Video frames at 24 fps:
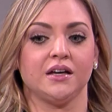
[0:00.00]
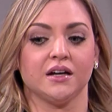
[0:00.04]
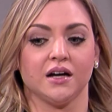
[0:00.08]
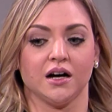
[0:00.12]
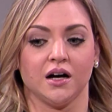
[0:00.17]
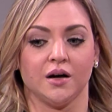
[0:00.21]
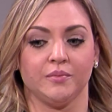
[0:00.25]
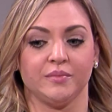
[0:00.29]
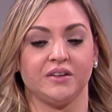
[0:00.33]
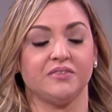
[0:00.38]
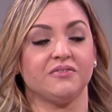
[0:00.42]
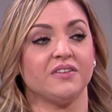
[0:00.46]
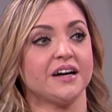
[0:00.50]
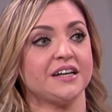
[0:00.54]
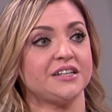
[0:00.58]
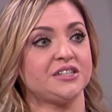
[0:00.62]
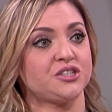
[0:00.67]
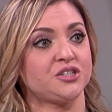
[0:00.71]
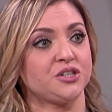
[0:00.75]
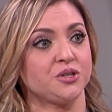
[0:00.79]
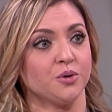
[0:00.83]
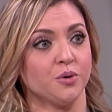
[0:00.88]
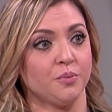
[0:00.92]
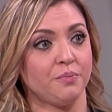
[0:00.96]
advice
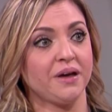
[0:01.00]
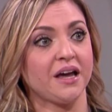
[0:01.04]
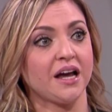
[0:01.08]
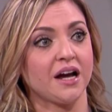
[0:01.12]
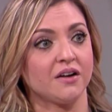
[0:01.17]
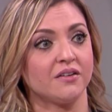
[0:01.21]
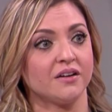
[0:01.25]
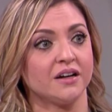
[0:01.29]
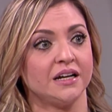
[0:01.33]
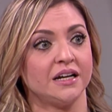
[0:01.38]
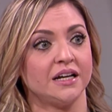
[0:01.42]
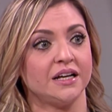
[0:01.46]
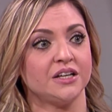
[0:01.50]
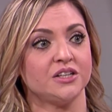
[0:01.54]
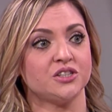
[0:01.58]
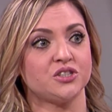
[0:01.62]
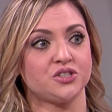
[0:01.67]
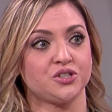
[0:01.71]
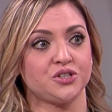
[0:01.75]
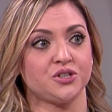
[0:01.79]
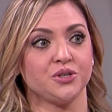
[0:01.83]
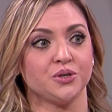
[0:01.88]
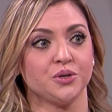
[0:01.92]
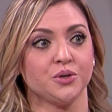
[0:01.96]
to a parent is
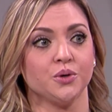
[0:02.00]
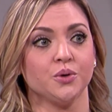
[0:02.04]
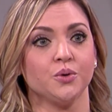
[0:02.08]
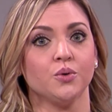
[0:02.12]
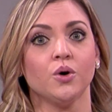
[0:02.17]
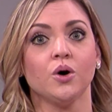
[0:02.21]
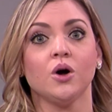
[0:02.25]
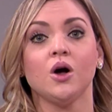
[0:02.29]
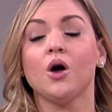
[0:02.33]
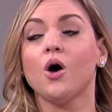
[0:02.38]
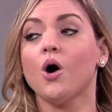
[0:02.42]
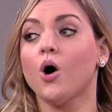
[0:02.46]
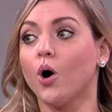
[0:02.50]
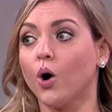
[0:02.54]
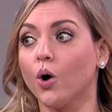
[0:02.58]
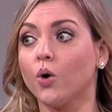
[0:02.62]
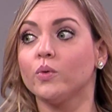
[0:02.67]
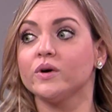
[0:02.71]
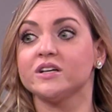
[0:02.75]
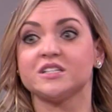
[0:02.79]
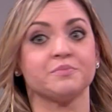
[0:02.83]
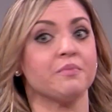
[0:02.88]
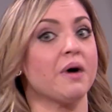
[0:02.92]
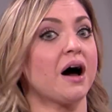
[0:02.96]
to
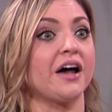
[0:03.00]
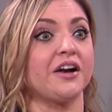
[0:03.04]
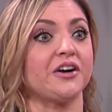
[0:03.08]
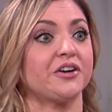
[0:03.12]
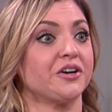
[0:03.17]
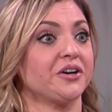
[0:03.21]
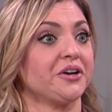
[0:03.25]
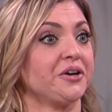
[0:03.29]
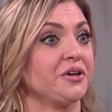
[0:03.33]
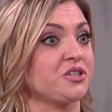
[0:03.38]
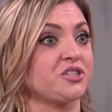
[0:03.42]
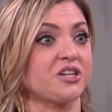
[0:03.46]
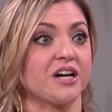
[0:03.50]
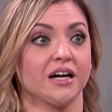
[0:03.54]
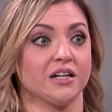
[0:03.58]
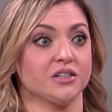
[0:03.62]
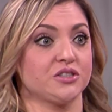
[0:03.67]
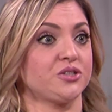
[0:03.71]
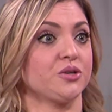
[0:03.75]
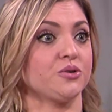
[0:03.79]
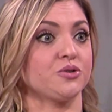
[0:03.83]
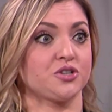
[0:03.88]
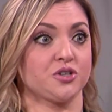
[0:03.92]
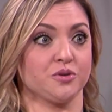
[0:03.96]
always monitor your child's
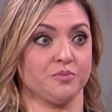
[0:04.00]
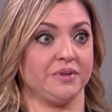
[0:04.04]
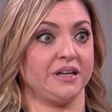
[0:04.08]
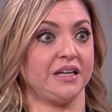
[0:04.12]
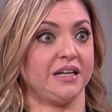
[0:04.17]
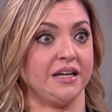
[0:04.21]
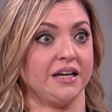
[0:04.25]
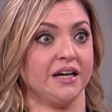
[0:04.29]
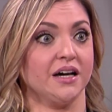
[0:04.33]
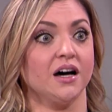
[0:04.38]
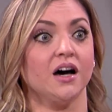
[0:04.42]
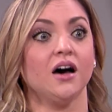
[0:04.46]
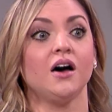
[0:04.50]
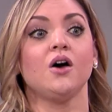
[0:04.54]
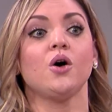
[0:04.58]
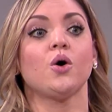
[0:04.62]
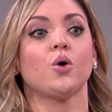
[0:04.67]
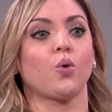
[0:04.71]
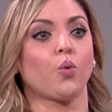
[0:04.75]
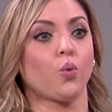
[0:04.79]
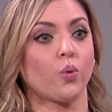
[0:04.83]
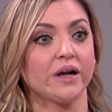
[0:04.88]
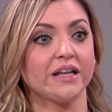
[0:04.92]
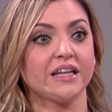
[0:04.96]
social media,
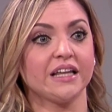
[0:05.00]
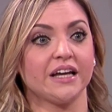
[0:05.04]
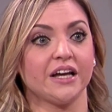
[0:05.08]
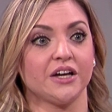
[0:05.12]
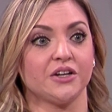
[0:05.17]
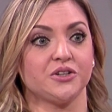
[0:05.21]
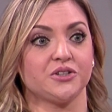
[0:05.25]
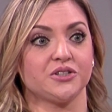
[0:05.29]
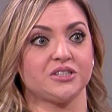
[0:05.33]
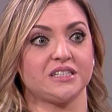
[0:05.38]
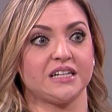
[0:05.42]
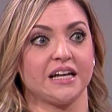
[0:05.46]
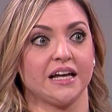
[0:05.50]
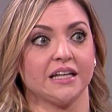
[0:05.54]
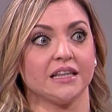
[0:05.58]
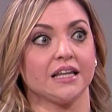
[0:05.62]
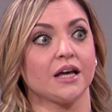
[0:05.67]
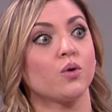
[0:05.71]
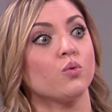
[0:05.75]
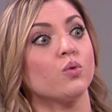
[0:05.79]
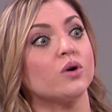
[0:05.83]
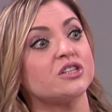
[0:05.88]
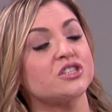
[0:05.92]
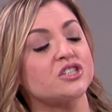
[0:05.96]
really understand
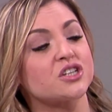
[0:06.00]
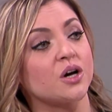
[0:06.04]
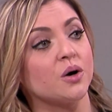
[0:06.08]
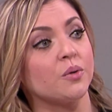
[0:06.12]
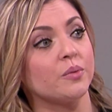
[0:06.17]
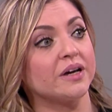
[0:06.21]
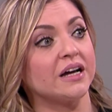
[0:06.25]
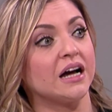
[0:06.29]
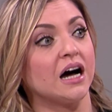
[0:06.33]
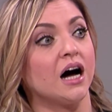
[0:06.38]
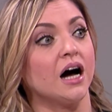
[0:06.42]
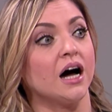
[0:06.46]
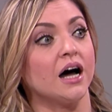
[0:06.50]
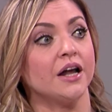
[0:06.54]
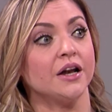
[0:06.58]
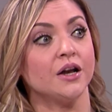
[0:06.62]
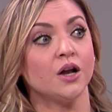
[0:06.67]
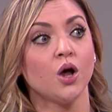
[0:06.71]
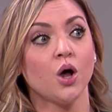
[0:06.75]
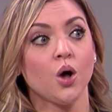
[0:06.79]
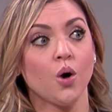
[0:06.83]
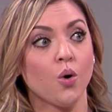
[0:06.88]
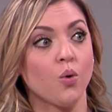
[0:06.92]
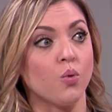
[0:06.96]
like what's going on,
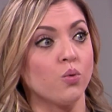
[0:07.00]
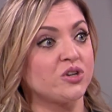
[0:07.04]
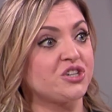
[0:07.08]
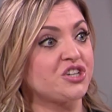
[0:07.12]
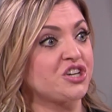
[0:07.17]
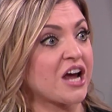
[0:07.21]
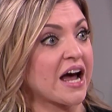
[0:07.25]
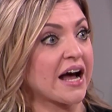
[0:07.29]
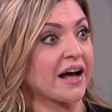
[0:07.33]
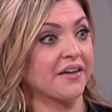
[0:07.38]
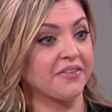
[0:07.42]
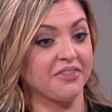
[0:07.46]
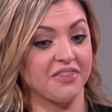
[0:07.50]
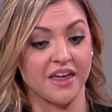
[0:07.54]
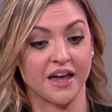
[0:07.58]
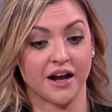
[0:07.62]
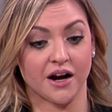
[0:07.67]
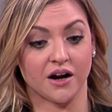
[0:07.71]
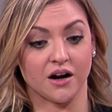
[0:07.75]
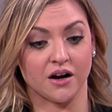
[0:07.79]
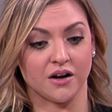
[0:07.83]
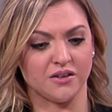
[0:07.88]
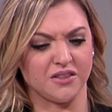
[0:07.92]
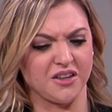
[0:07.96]
check
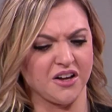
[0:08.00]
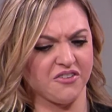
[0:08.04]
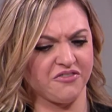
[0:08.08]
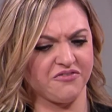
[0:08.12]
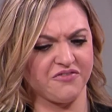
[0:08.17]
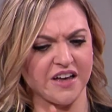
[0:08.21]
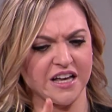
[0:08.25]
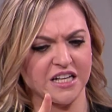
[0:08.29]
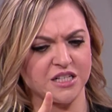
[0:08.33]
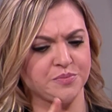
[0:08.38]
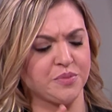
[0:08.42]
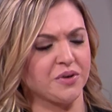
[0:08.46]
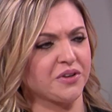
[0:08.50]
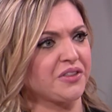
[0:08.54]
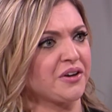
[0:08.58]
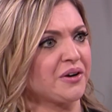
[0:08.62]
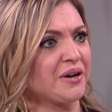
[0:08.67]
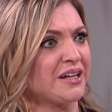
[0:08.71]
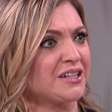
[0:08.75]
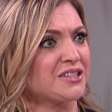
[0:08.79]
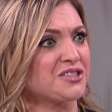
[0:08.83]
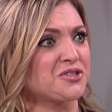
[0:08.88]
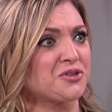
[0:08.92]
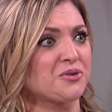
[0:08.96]
their Facebook, their
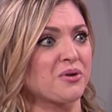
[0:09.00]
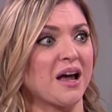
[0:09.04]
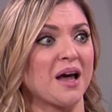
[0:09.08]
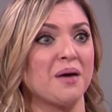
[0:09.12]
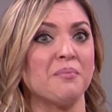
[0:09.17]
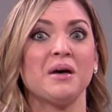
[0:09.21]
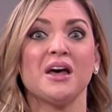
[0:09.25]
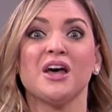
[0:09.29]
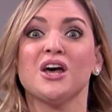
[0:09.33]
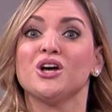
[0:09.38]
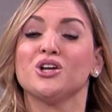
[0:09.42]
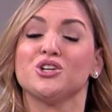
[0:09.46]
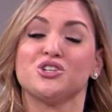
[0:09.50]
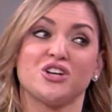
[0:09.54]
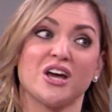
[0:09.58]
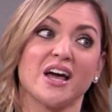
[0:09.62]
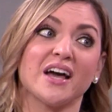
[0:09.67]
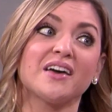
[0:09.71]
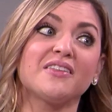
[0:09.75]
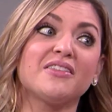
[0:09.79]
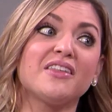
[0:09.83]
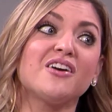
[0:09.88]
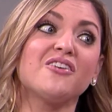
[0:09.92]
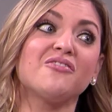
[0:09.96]
Instagram,
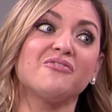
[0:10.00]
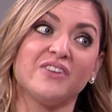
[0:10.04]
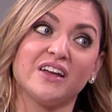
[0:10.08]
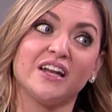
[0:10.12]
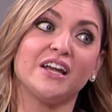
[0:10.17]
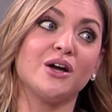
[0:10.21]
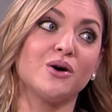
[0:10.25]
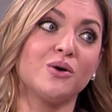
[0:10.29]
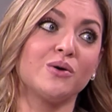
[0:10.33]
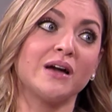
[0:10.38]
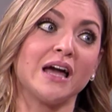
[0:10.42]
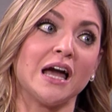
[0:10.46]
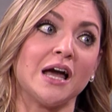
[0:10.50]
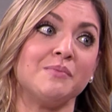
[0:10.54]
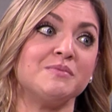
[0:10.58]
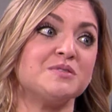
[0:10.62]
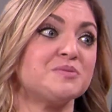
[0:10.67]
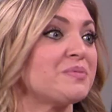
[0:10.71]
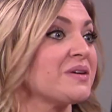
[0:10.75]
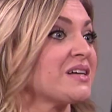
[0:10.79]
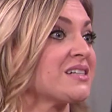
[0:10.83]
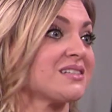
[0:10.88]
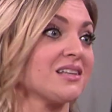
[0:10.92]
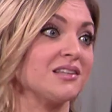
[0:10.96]
check their video games,
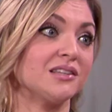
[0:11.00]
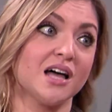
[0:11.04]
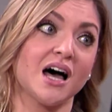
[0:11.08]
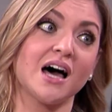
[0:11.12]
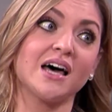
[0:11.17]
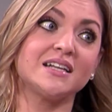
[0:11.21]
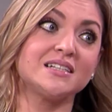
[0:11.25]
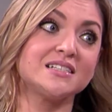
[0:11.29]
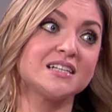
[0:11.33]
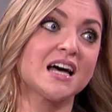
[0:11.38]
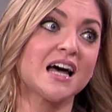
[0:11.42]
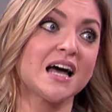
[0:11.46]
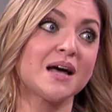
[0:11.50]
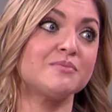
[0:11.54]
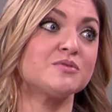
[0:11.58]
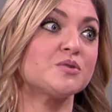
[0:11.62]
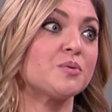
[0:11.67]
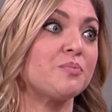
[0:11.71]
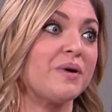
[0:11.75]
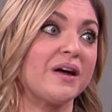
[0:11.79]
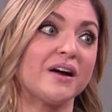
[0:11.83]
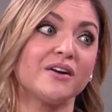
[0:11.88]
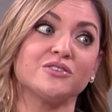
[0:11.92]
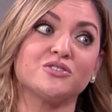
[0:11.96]
because a lot of times what
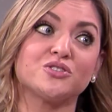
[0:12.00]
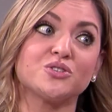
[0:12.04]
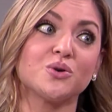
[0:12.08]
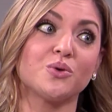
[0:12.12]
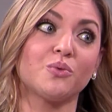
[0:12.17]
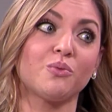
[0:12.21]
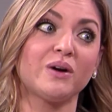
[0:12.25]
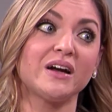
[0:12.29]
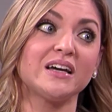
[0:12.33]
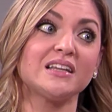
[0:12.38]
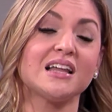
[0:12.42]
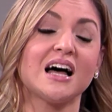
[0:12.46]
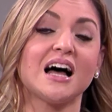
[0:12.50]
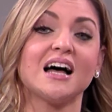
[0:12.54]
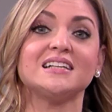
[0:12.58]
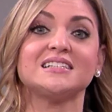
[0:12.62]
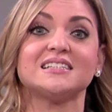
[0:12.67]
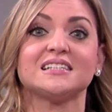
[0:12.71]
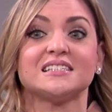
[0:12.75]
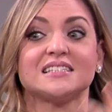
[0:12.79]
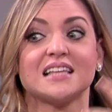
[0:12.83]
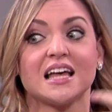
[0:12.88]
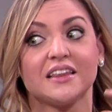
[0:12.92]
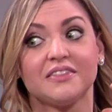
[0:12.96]
parents don't realize
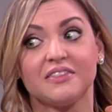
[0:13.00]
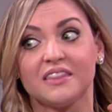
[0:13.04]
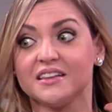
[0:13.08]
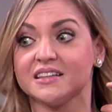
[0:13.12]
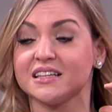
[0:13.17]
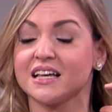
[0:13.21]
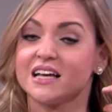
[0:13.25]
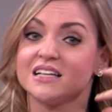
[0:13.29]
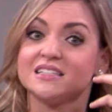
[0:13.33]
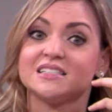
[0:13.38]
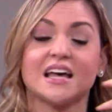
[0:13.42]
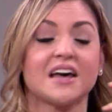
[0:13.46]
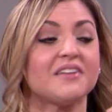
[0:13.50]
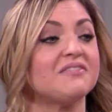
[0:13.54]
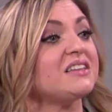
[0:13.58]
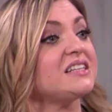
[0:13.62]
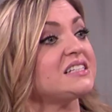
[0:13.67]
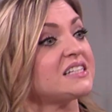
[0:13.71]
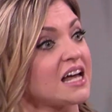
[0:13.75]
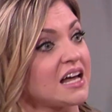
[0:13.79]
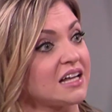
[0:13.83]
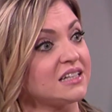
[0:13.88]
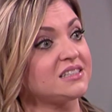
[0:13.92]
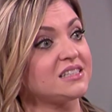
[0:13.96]
is that these kids have these
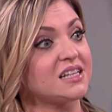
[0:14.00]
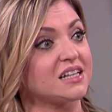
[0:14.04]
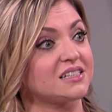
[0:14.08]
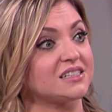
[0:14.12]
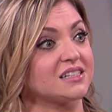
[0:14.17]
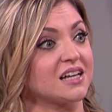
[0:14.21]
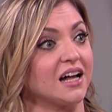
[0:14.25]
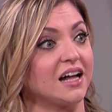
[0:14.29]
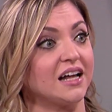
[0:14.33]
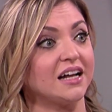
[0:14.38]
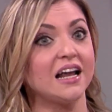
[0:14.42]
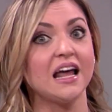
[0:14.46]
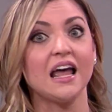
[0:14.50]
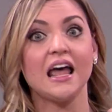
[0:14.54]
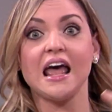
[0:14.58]
headsets on